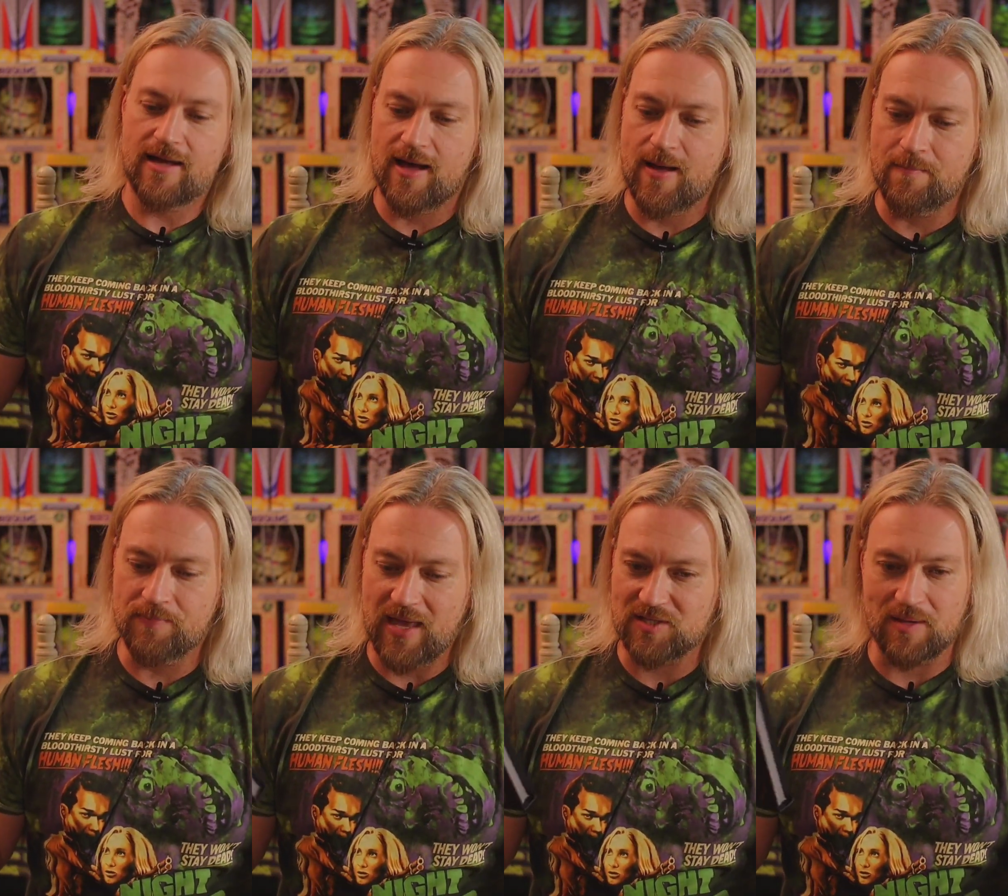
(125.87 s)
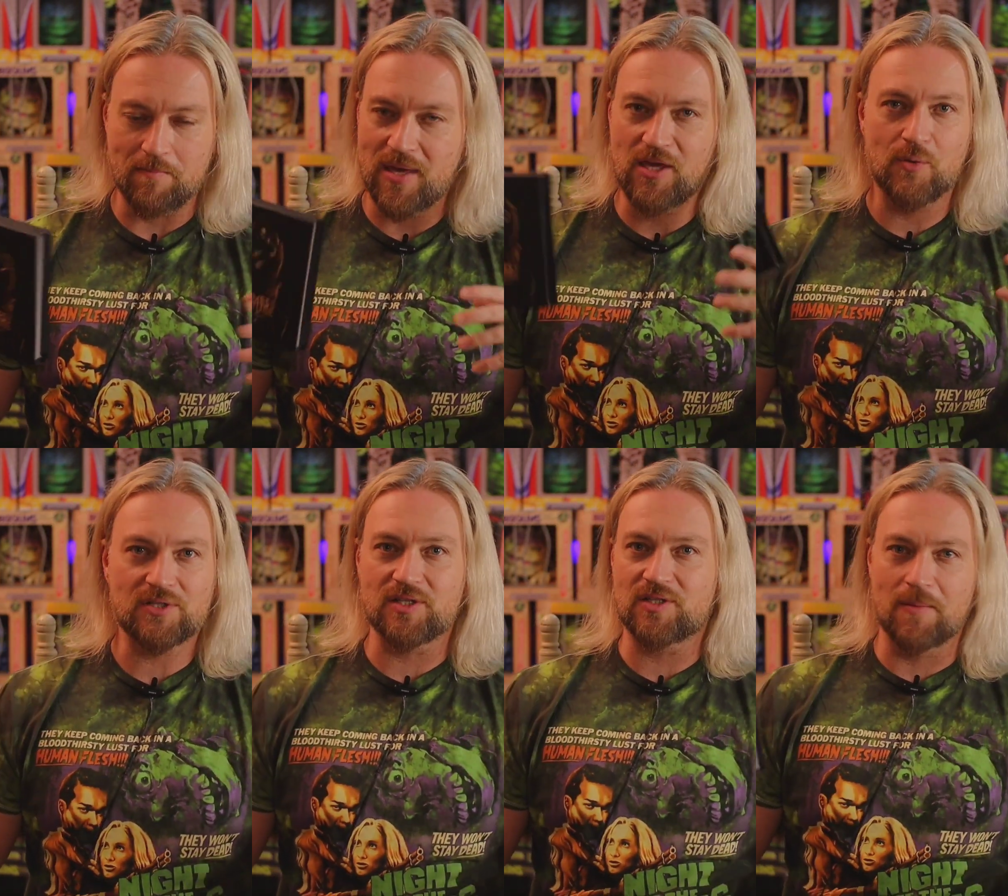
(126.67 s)
Um, as
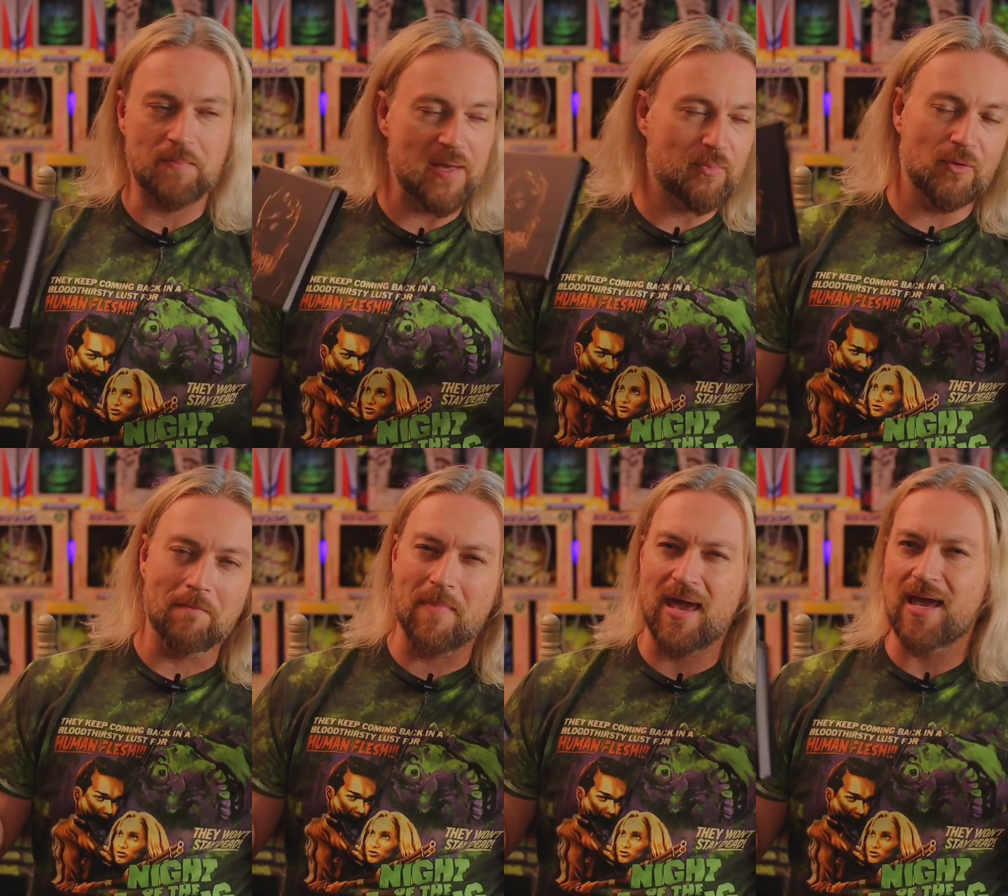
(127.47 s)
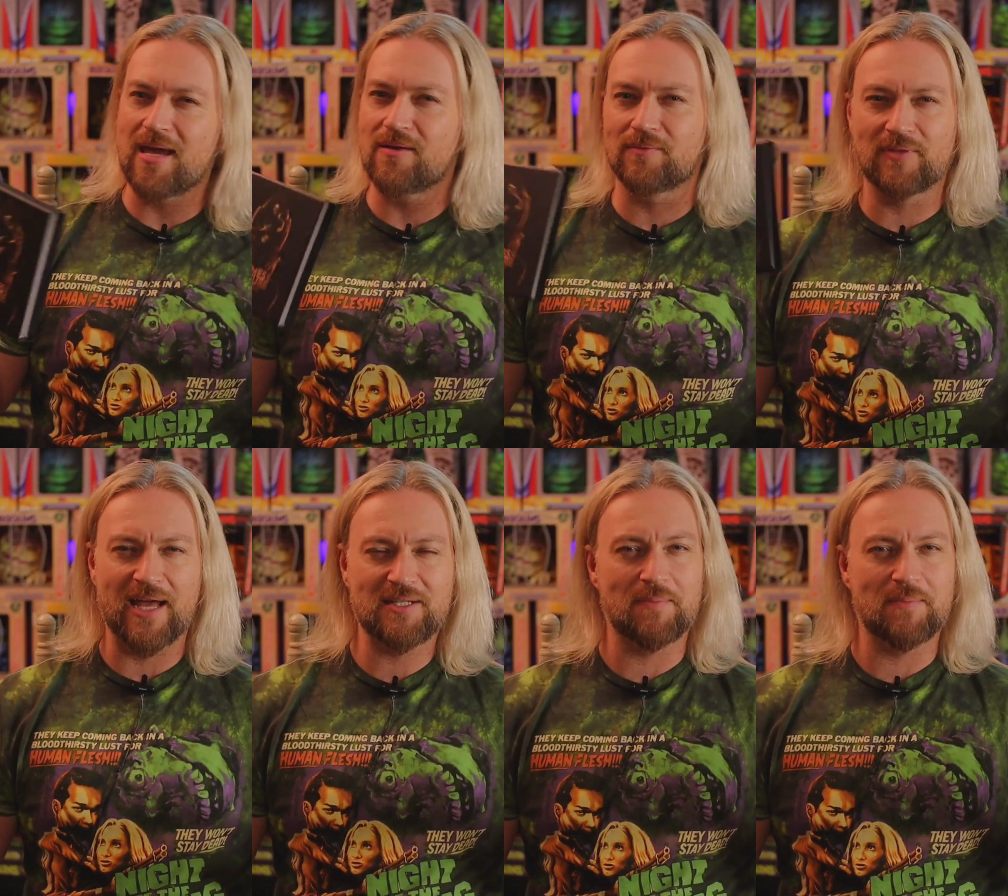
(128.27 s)
ambiguous as some people may like